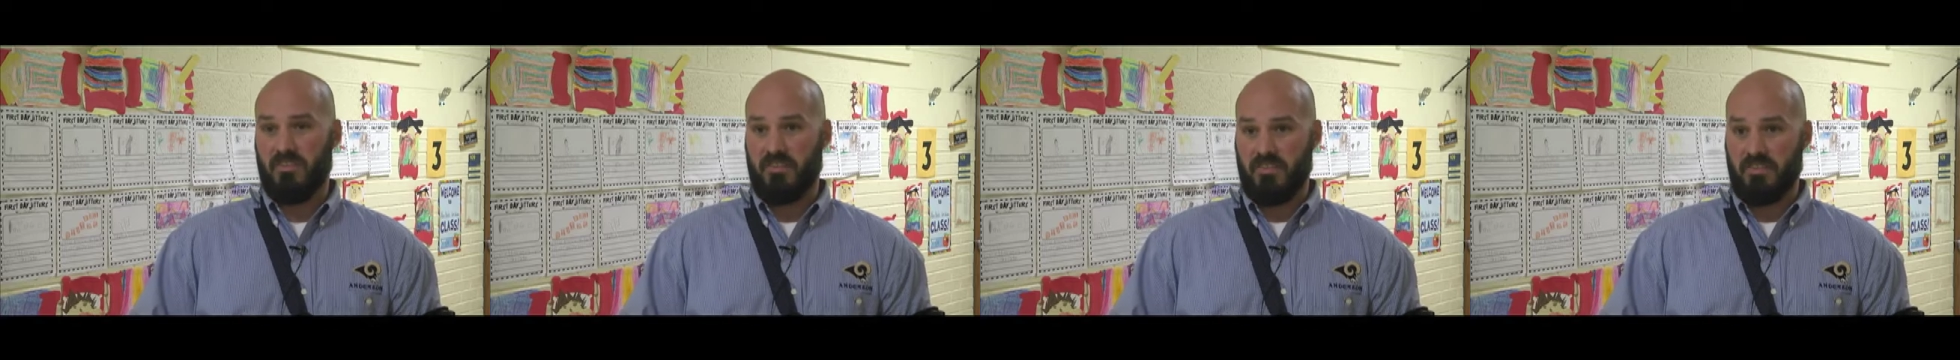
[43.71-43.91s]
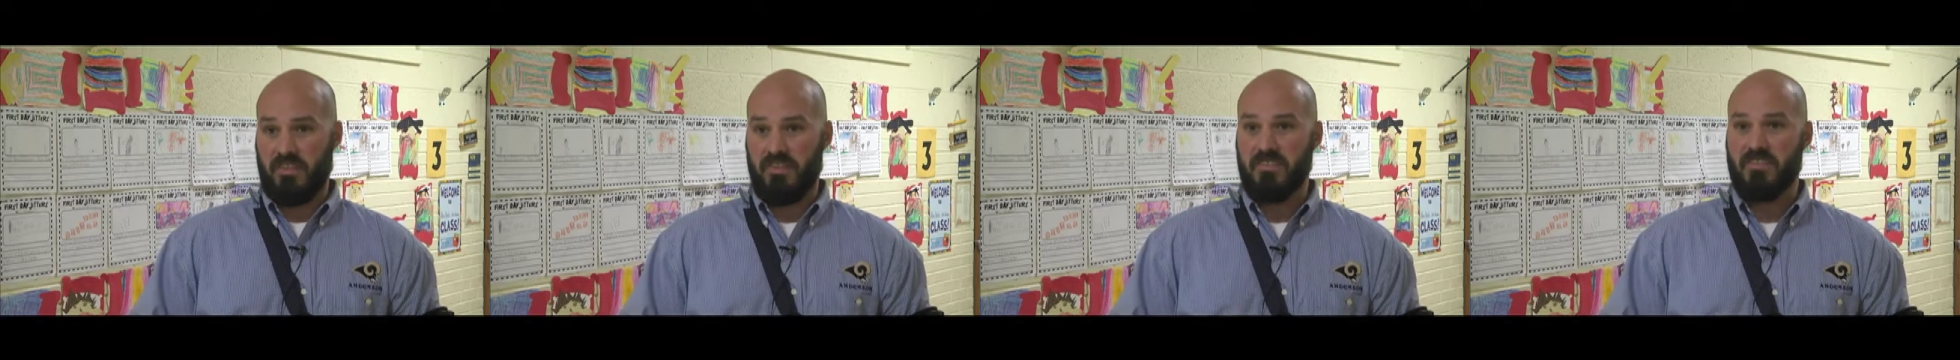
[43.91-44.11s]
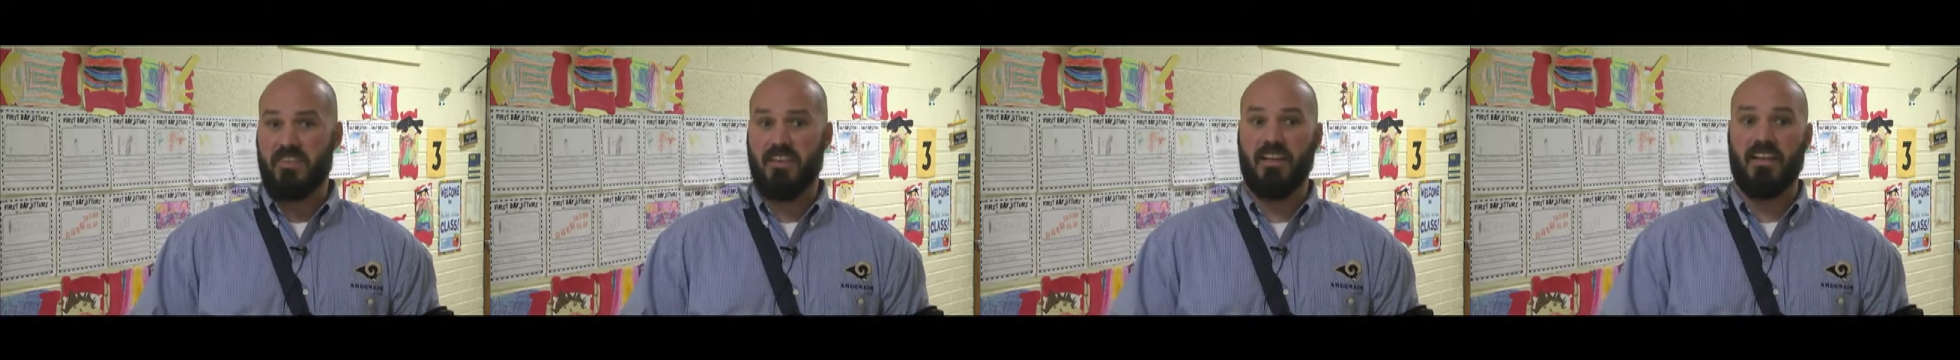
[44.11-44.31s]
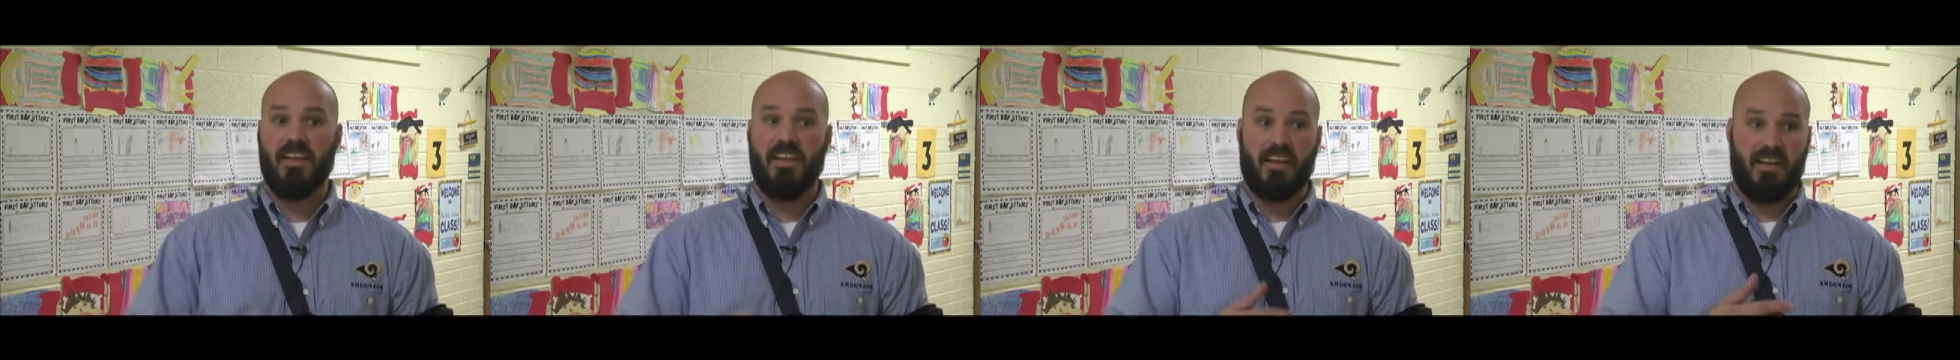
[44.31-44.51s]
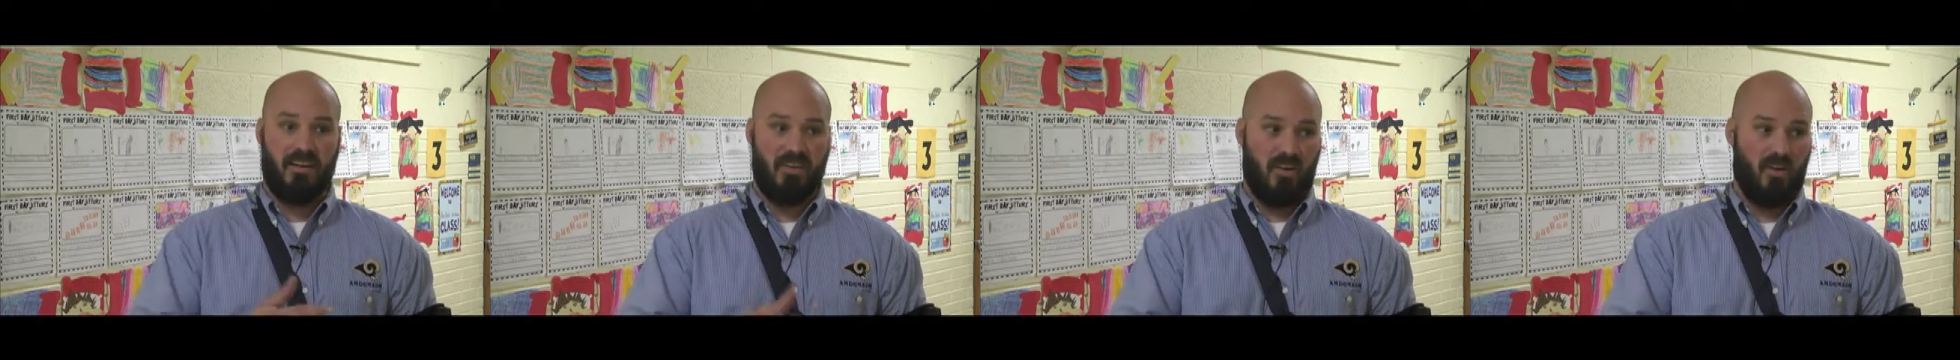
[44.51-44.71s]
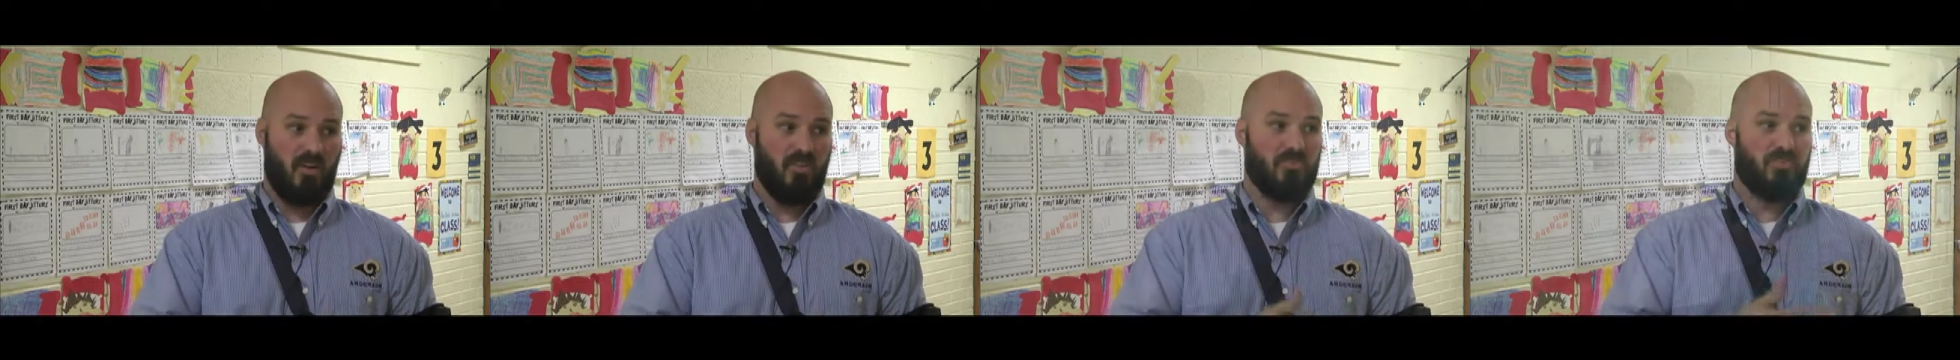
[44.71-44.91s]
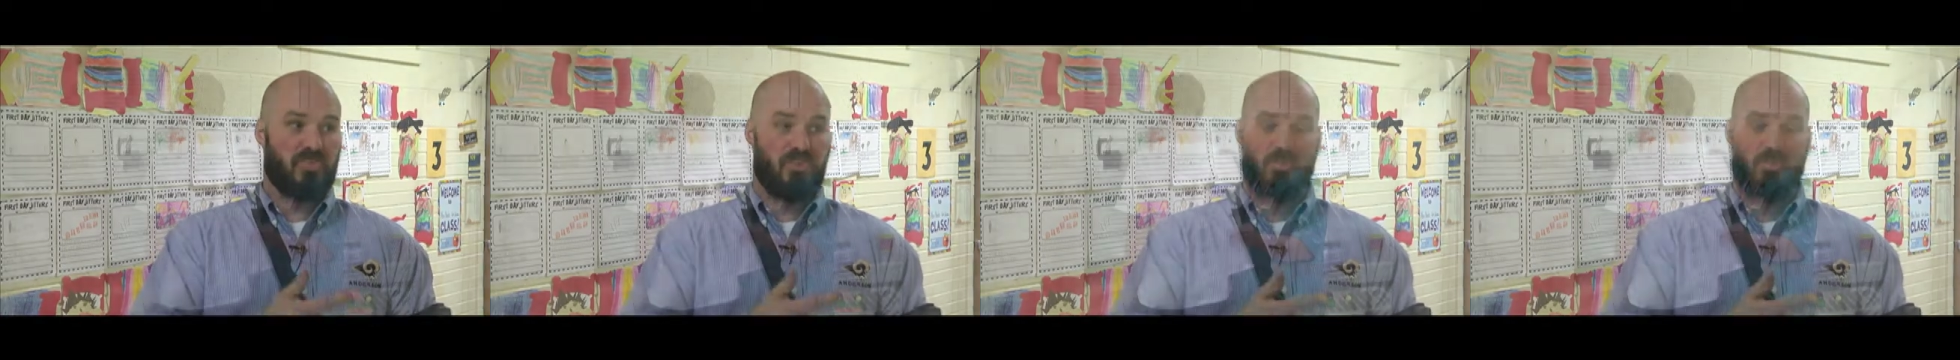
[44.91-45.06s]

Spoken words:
assistant and a nurse and